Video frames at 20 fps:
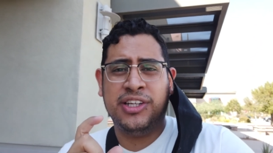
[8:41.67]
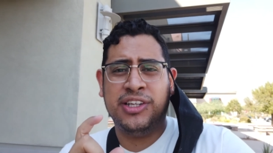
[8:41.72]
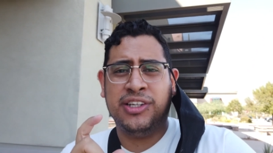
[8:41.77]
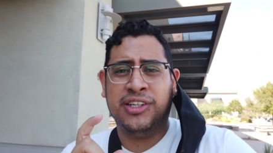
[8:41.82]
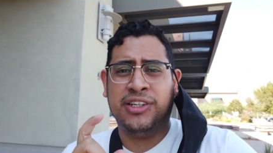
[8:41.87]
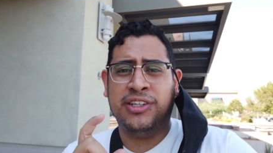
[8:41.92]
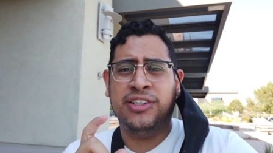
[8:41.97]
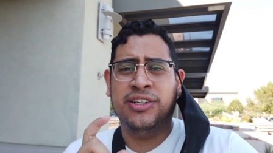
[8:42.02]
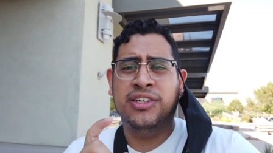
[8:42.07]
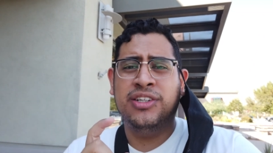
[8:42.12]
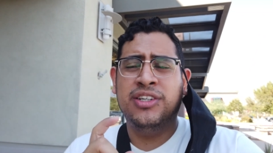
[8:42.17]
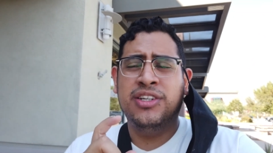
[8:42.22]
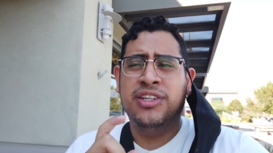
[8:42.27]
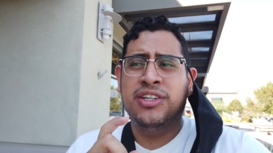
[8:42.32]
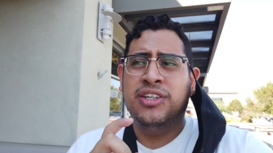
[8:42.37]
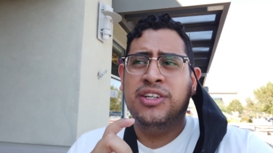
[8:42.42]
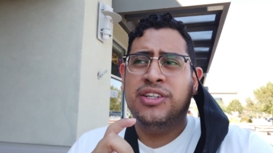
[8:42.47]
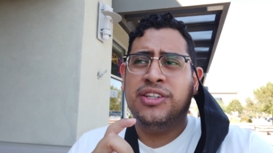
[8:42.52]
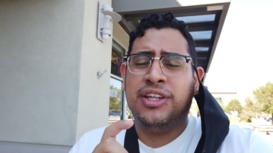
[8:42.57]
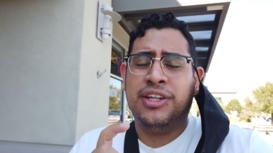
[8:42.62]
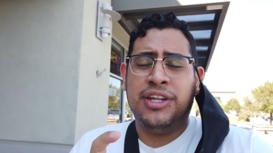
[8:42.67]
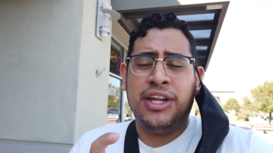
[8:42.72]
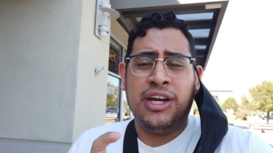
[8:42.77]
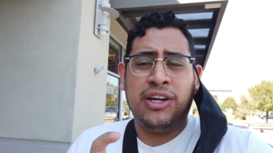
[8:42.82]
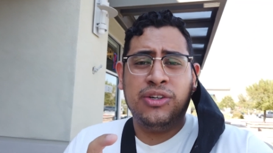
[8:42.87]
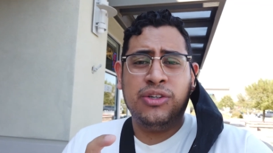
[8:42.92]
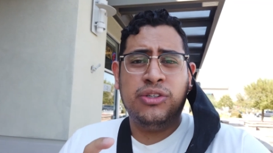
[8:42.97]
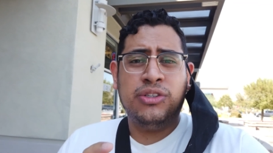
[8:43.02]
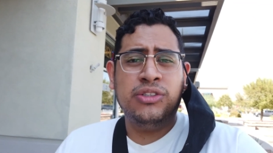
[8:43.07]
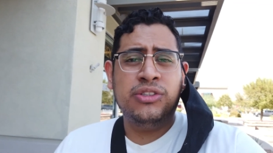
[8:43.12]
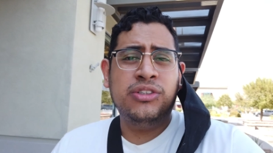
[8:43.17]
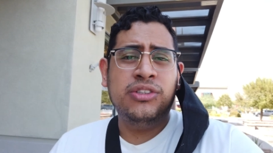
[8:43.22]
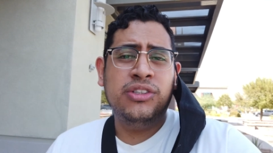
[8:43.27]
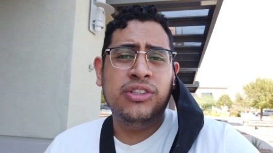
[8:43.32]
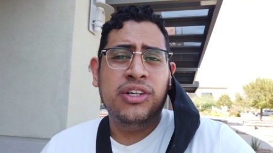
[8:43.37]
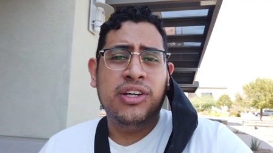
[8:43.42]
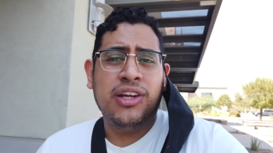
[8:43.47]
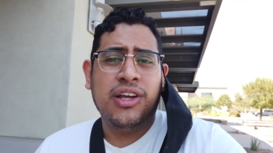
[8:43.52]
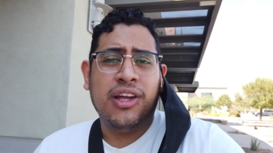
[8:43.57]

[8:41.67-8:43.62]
the dango.